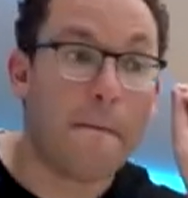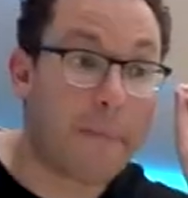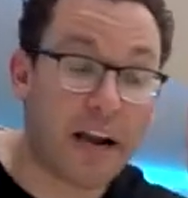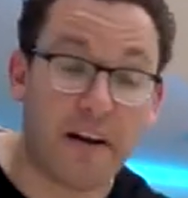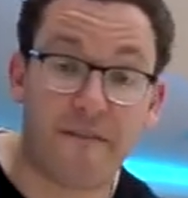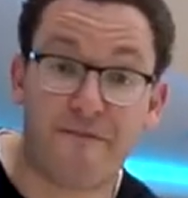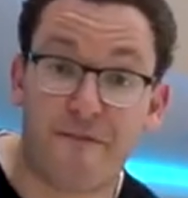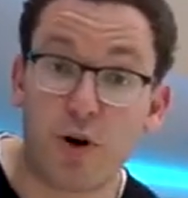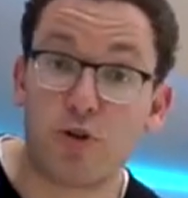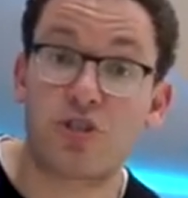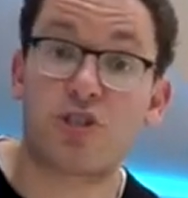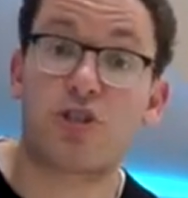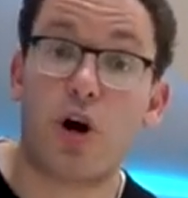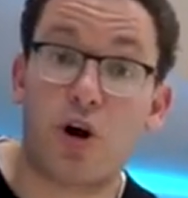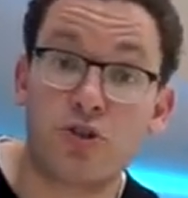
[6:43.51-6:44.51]
But it
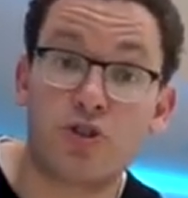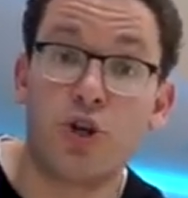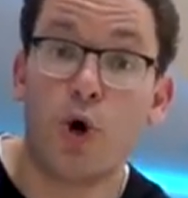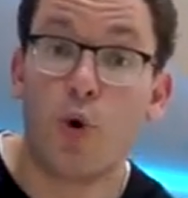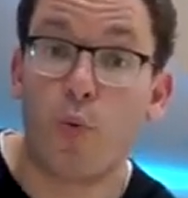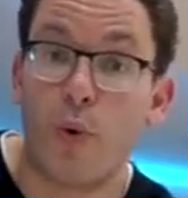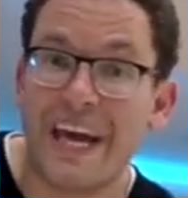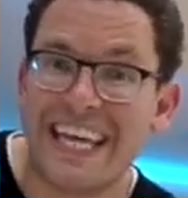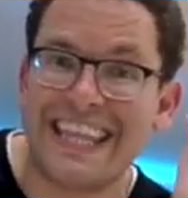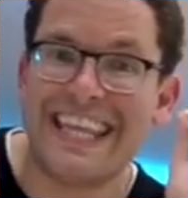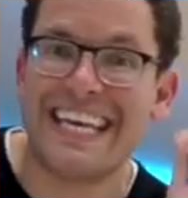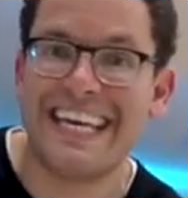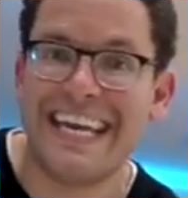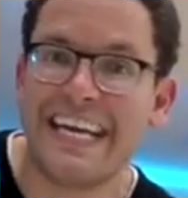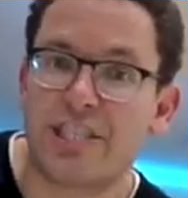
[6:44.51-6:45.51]
first starts
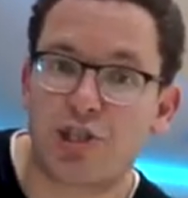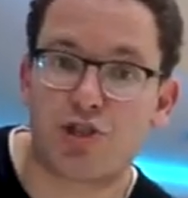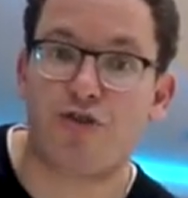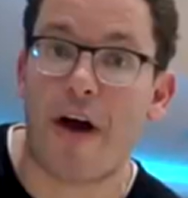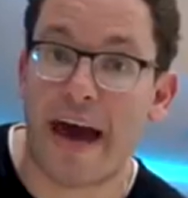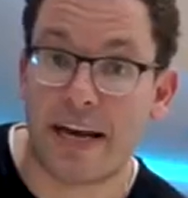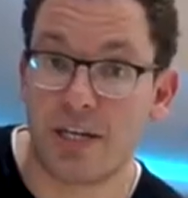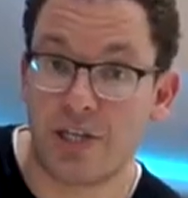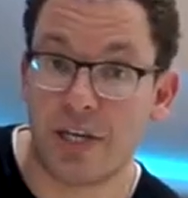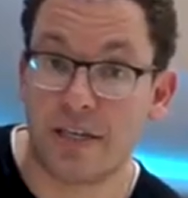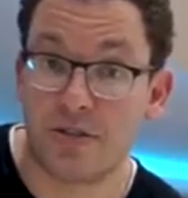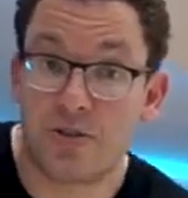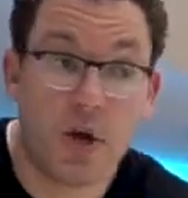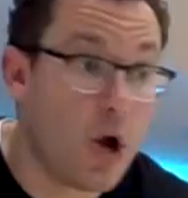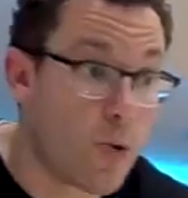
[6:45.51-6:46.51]
with niche
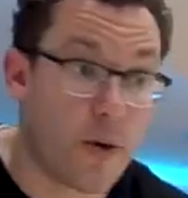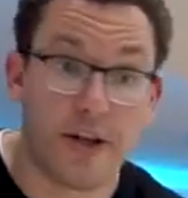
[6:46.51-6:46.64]
strategies,